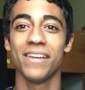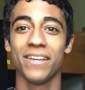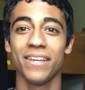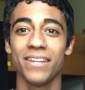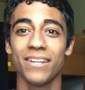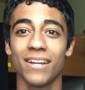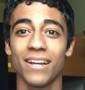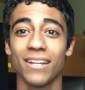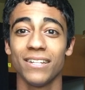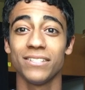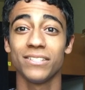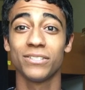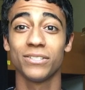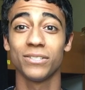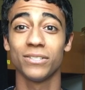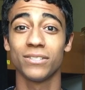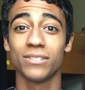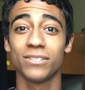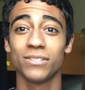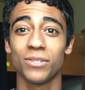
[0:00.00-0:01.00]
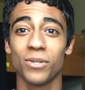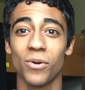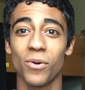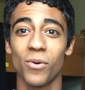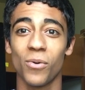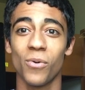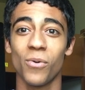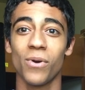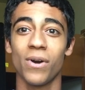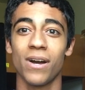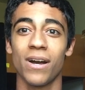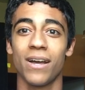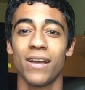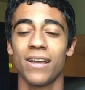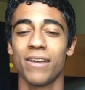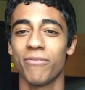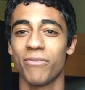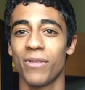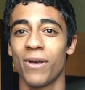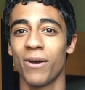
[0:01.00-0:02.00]
Hey guys, so I
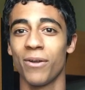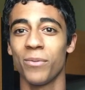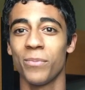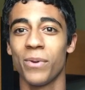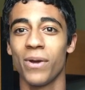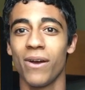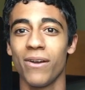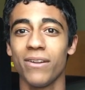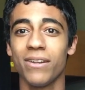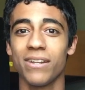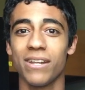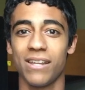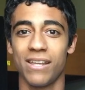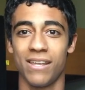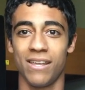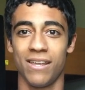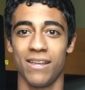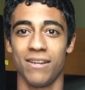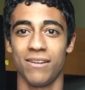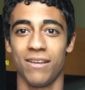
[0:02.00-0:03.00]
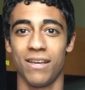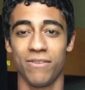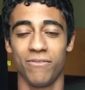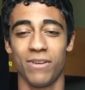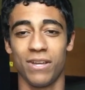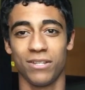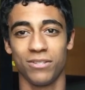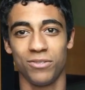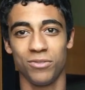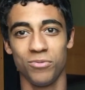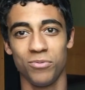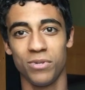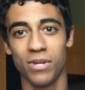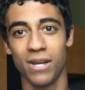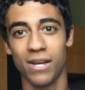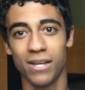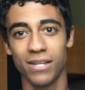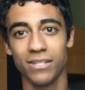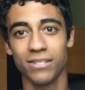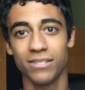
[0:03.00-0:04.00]
have thought about it and I've asked you
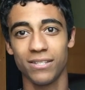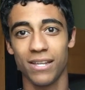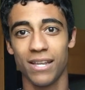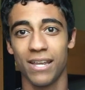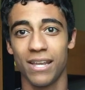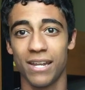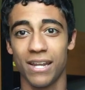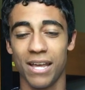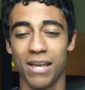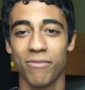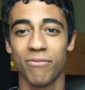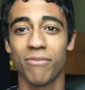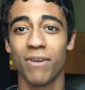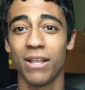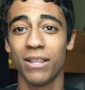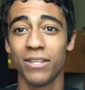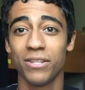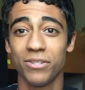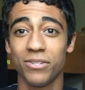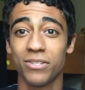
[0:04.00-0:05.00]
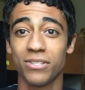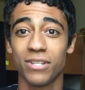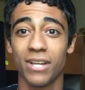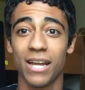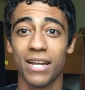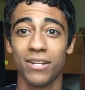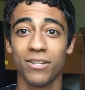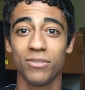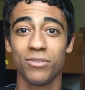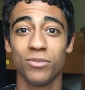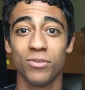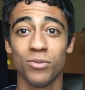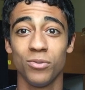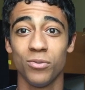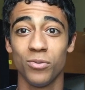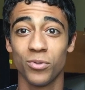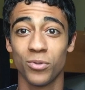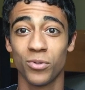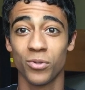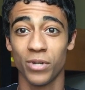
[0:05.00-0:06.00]
guys and I finally decided
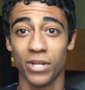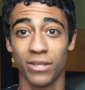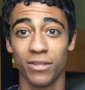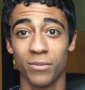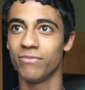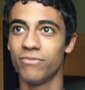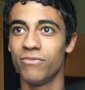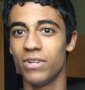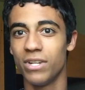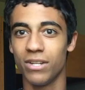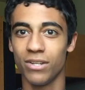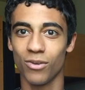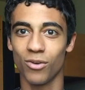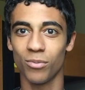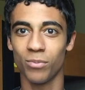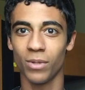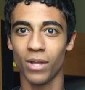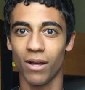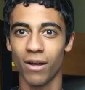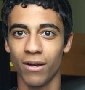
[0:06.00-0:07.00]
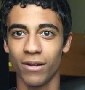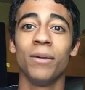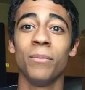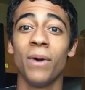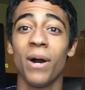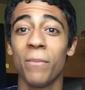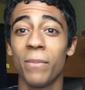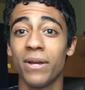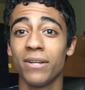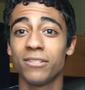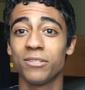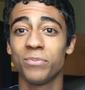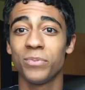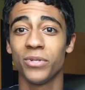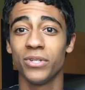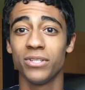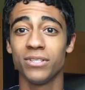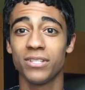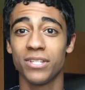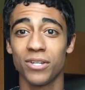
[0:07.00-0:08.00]
to create the video blog about my
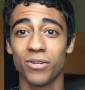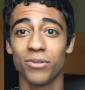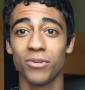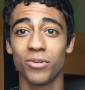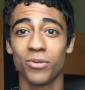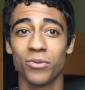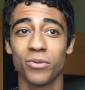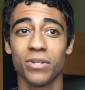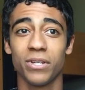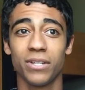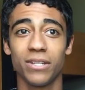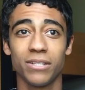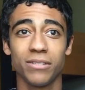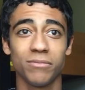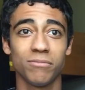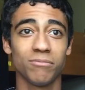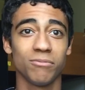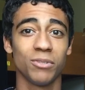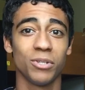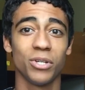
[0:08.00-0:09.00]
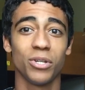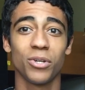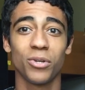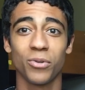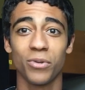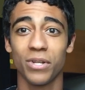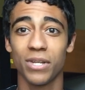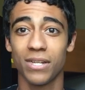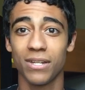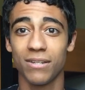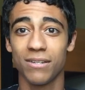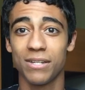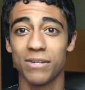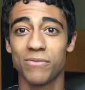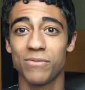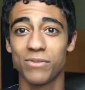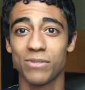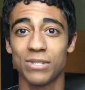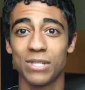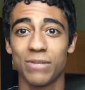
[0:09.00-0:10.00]
experience here in Korea and learning Korean and
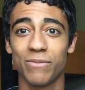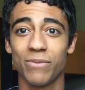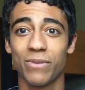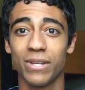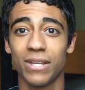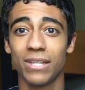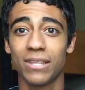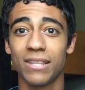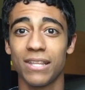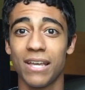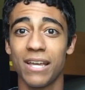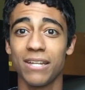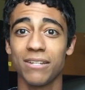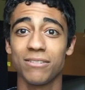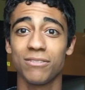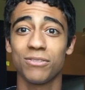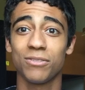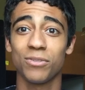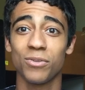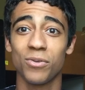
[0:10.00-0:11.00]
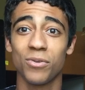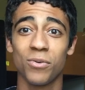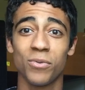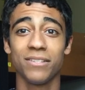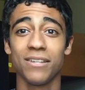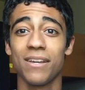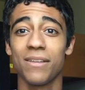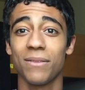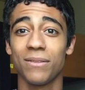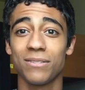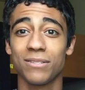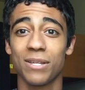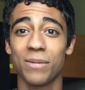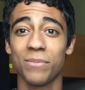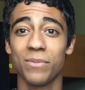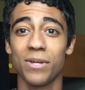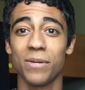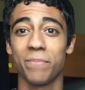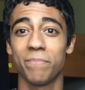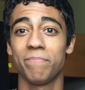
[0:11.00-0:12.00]
different stuff like that. So yeah, that's
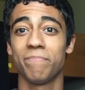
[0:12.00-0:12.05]
coming up.